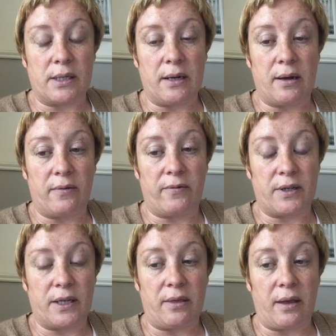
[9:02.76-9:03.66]
day long for
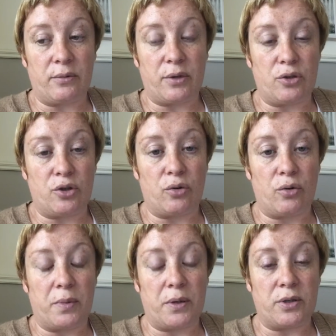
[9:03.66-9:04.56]
10,000
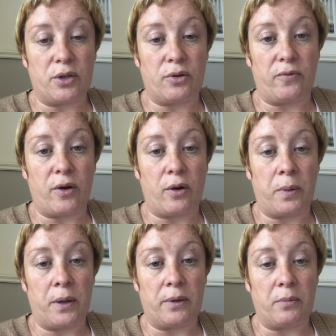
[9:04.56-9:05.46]
euro, because you could have a
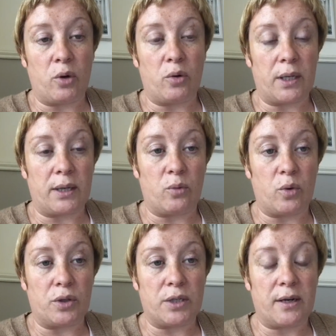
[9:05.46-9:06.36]
couple of them going at the
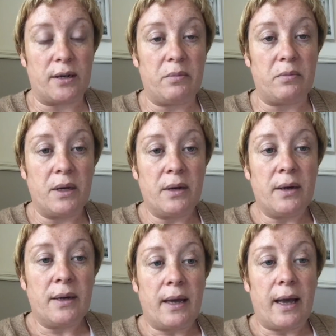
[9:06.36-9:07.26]
one time.
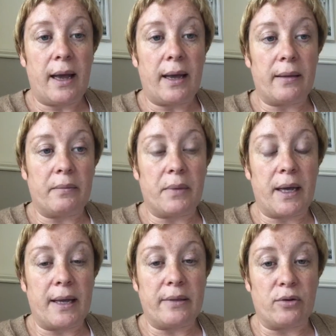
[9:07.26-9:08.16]

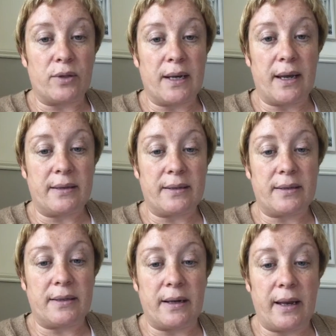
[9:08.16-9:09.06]
And there's
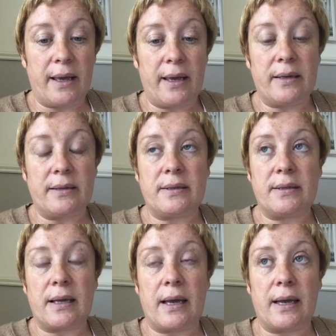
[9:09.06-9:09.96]
less
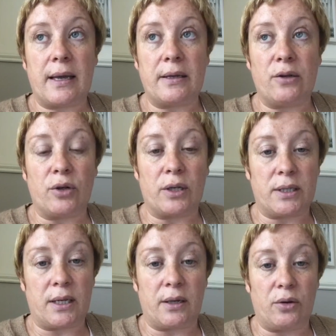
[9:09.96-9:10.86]
delays, you're not
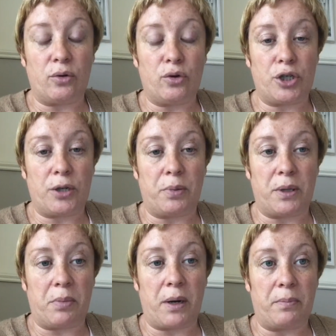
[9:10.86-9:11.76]
taking ownership of
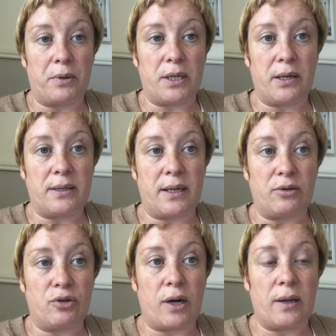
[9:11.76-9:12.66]
the property,
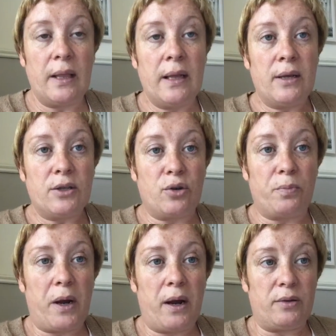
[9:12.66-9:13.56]
etc. So
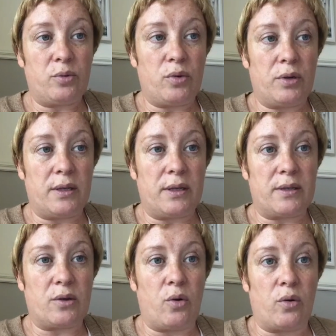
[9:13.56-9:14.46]
part 1 of
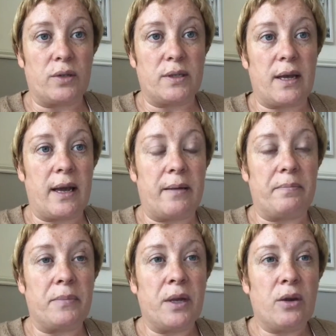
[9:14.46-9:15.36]
this course
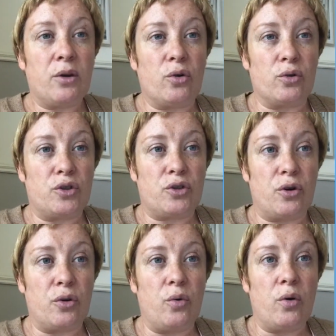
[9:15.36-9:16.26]
goes
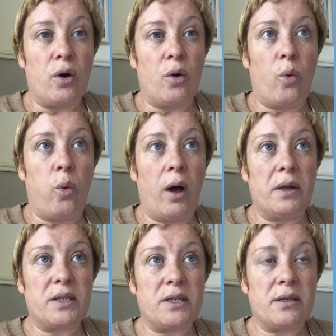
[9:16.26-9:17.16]
through
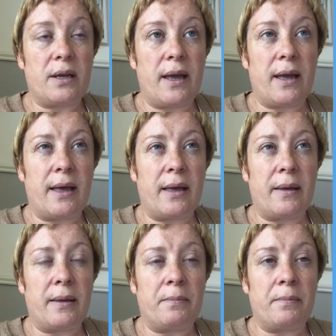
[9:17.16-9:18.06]
what are